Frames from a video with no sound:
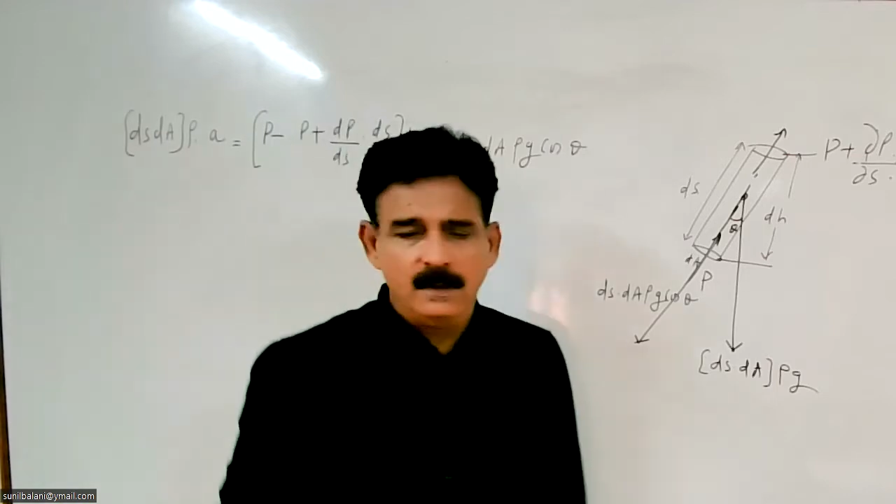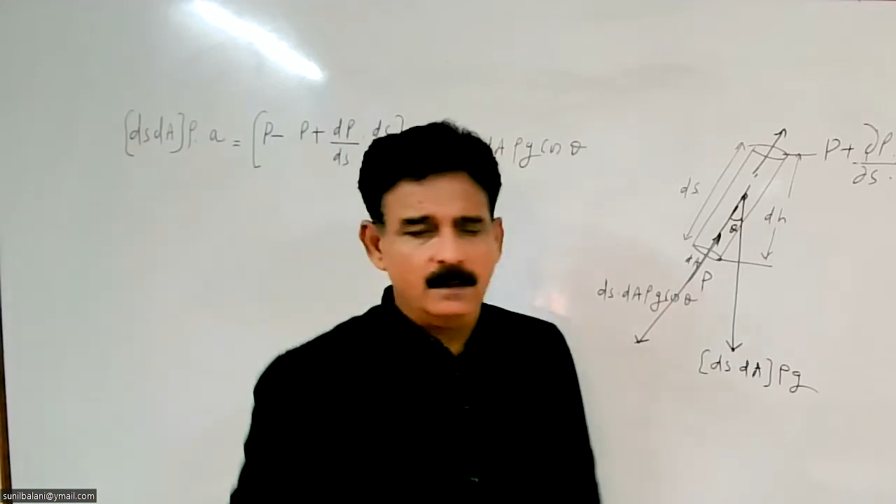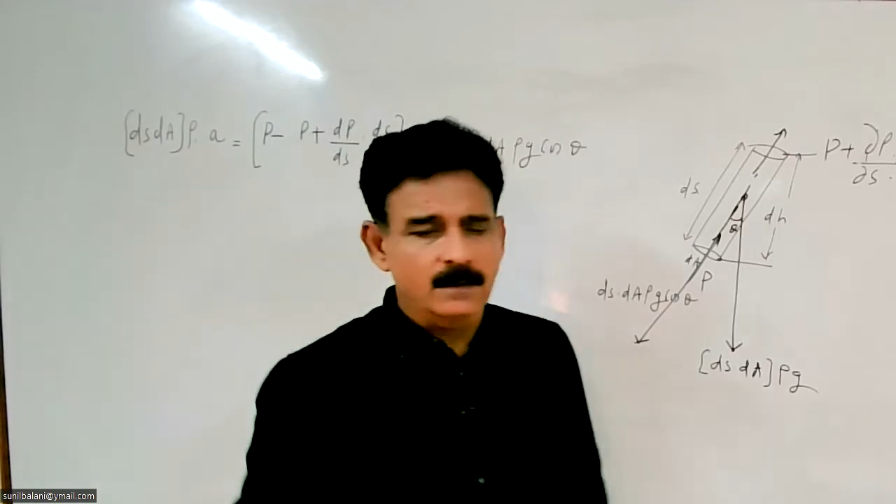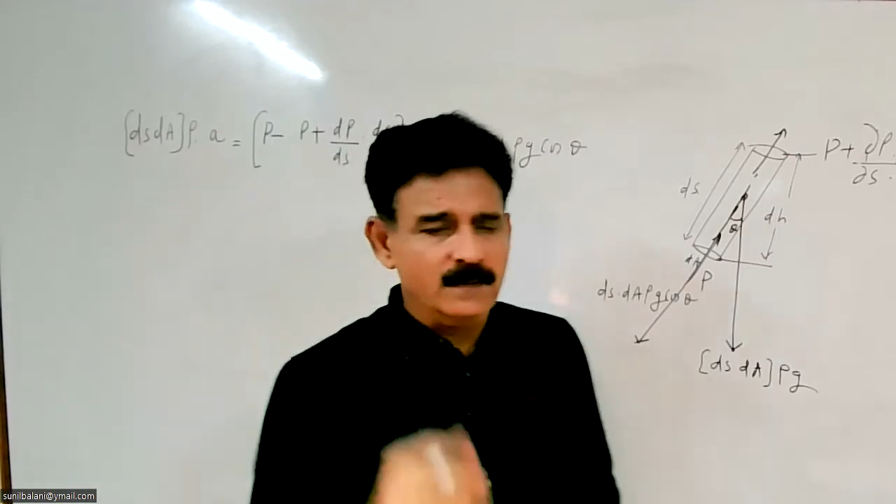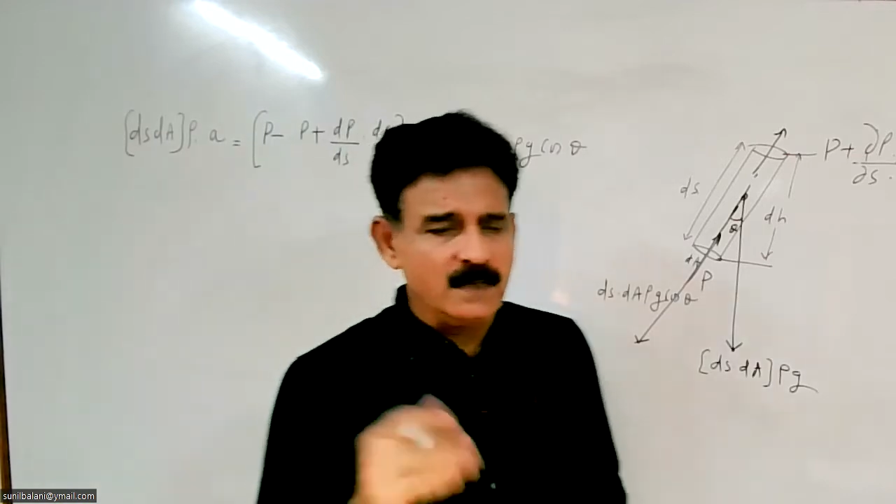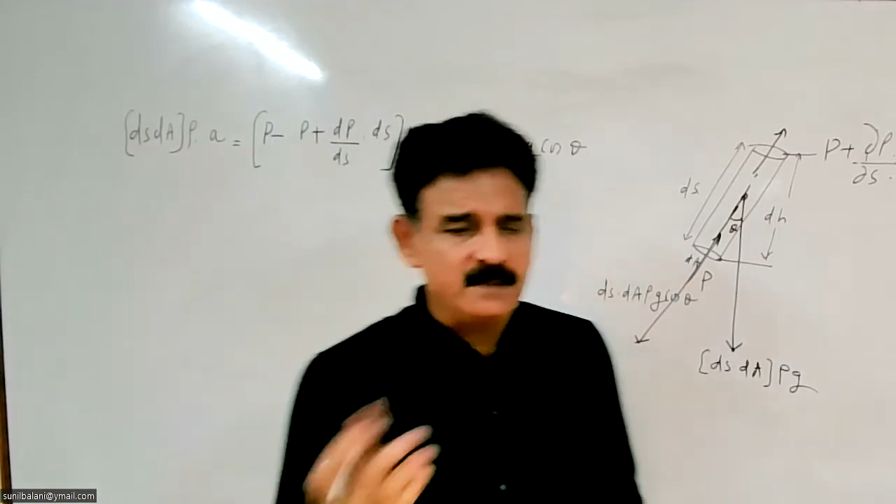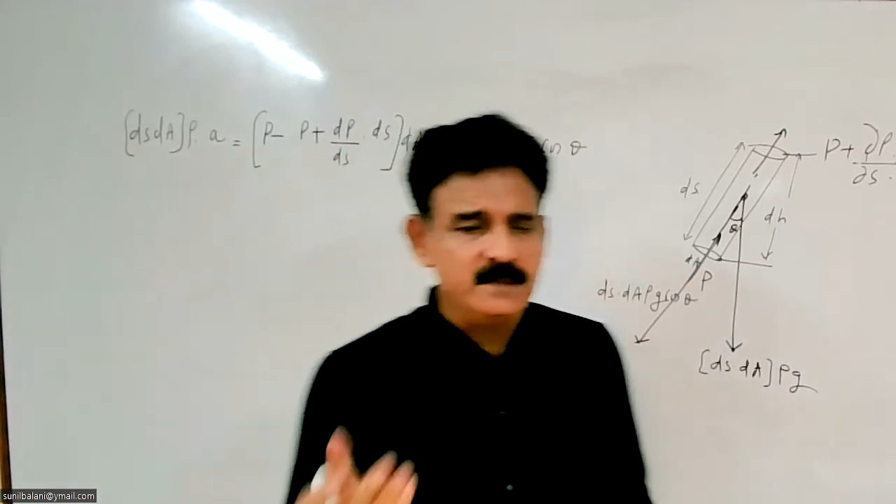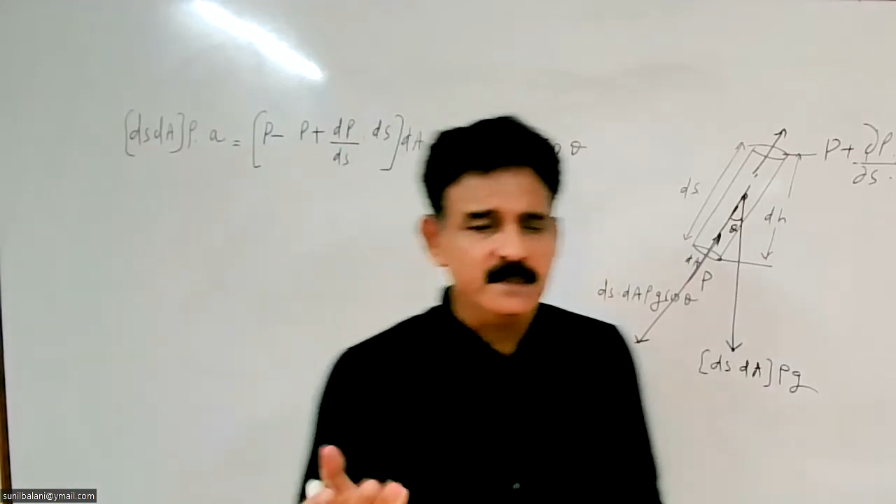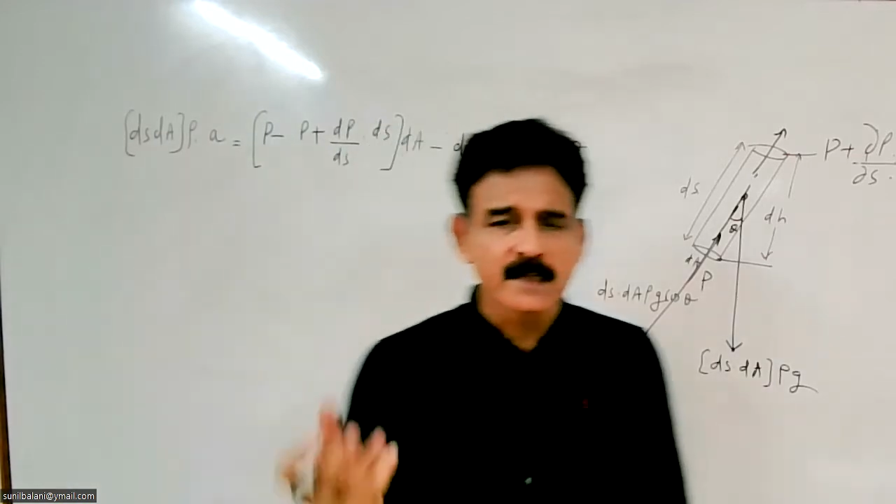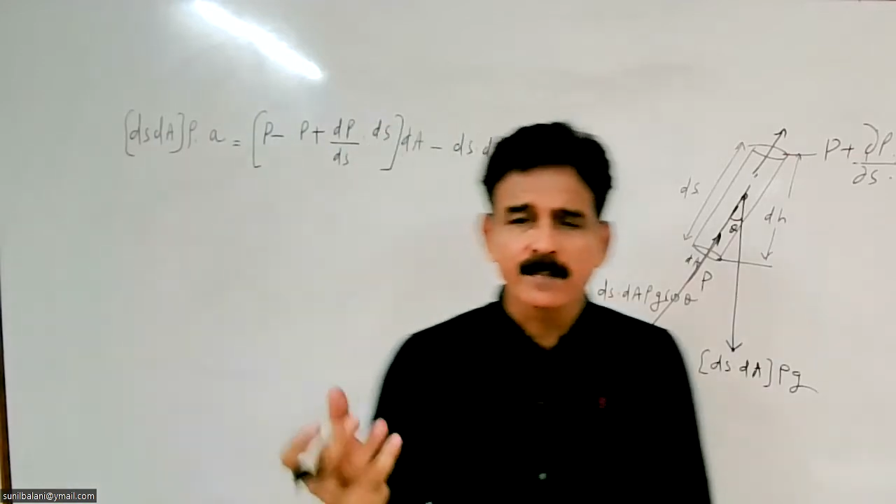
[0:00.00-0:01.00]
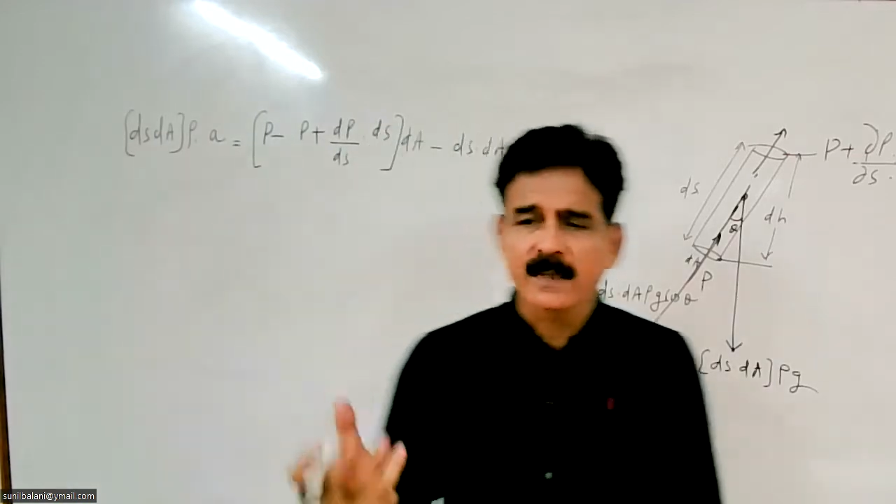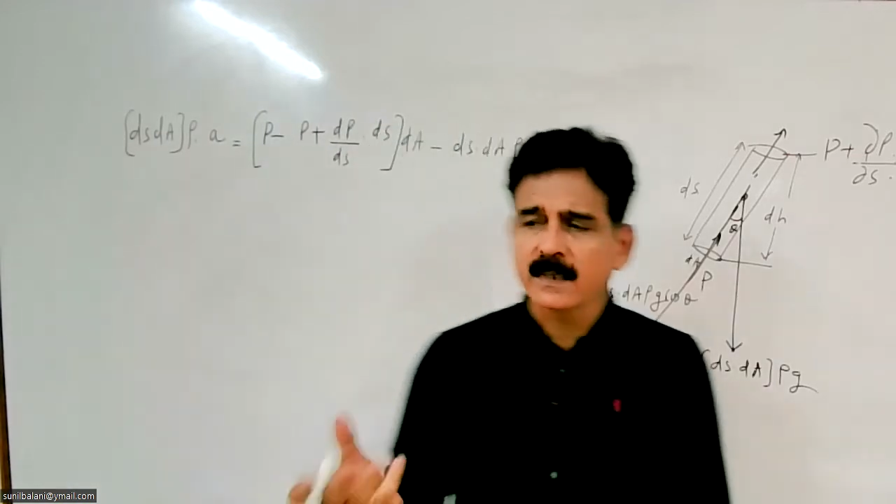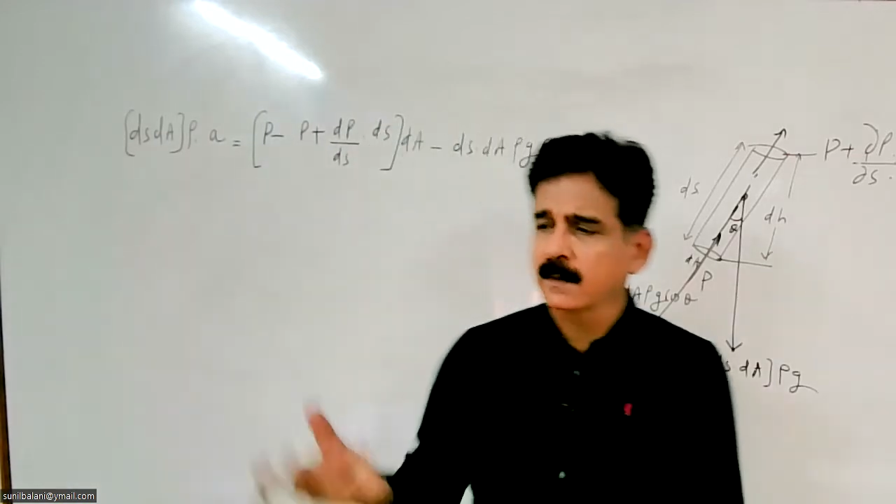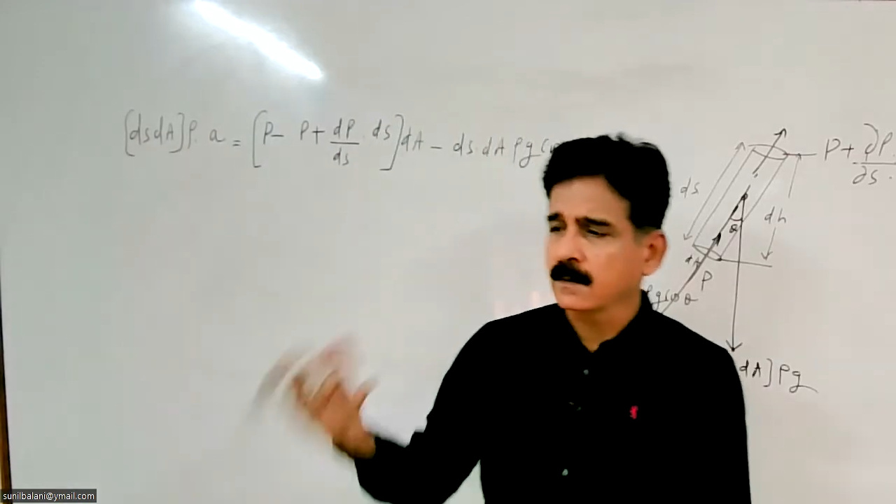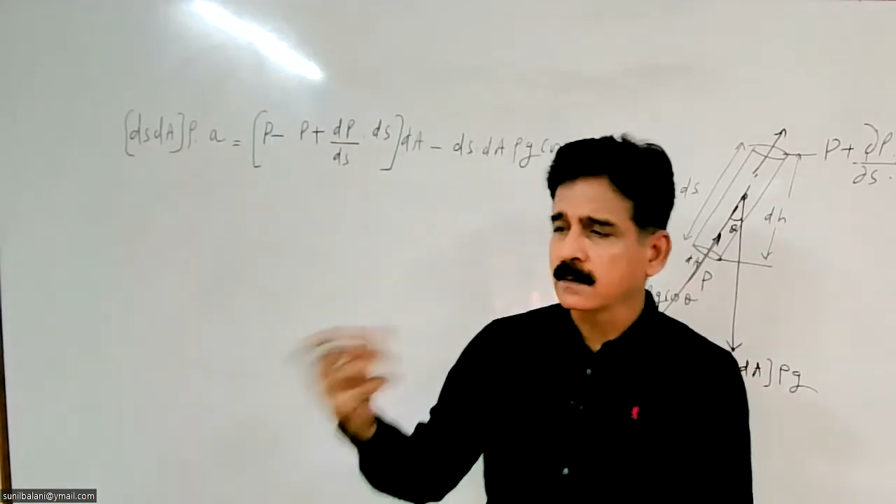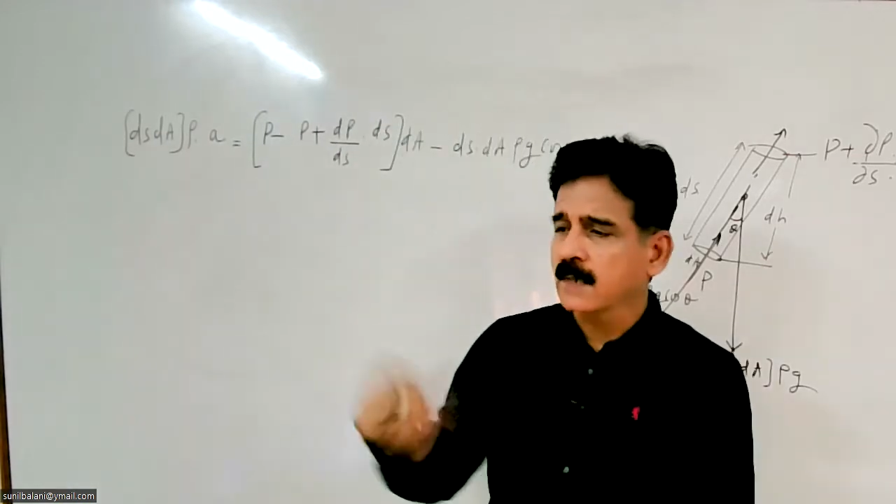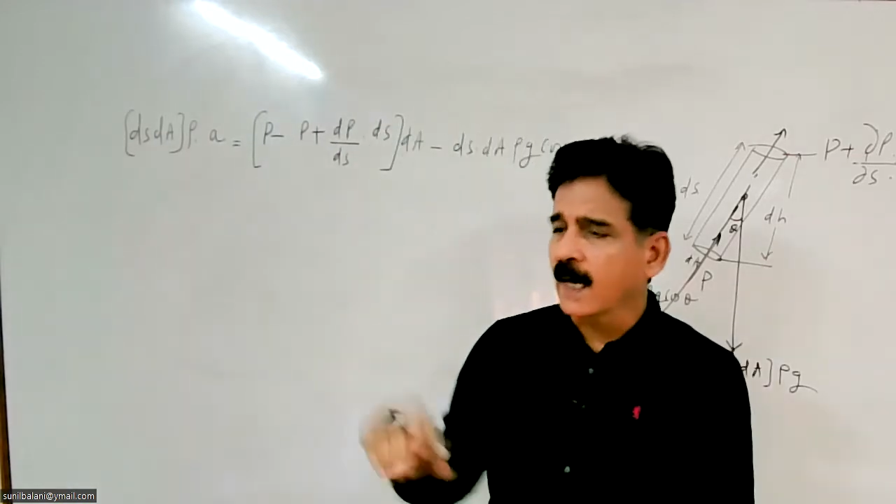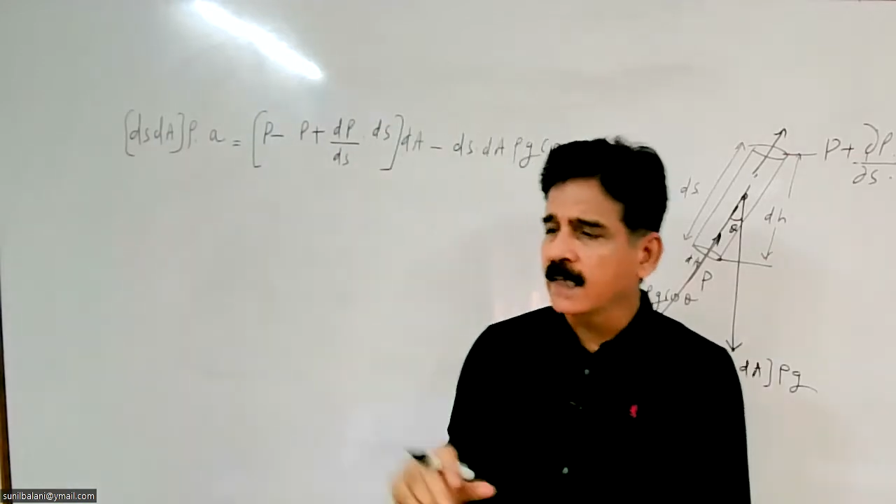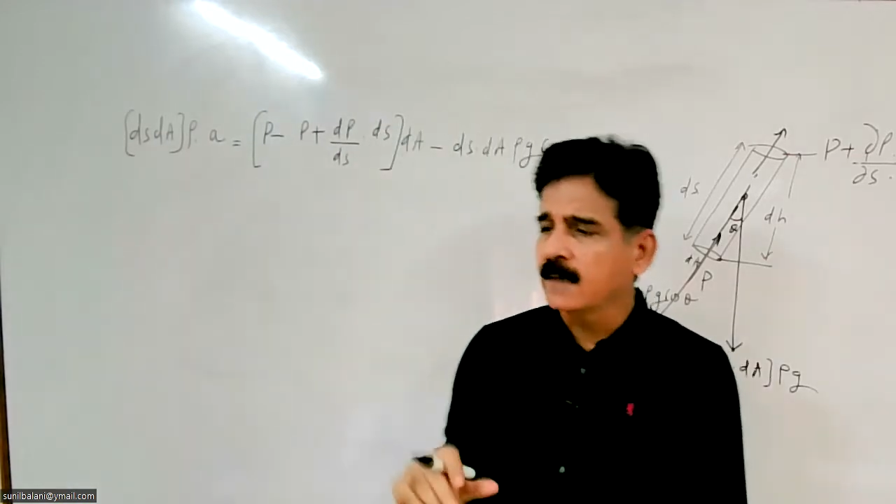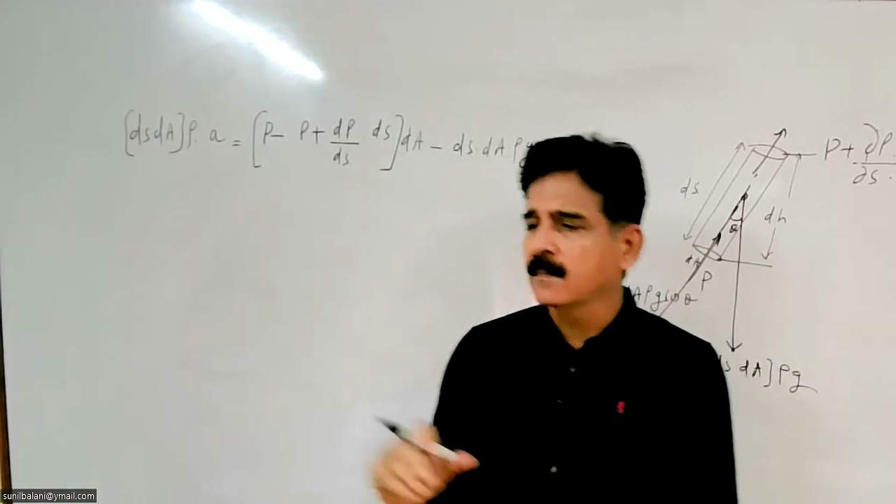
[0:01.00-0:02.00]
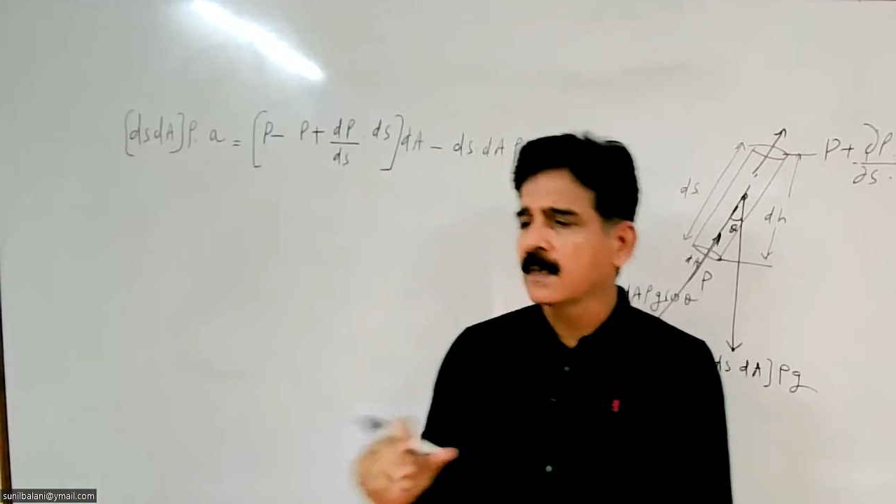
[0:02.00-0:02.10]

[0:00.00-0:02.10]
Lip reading: a velocity dependent on time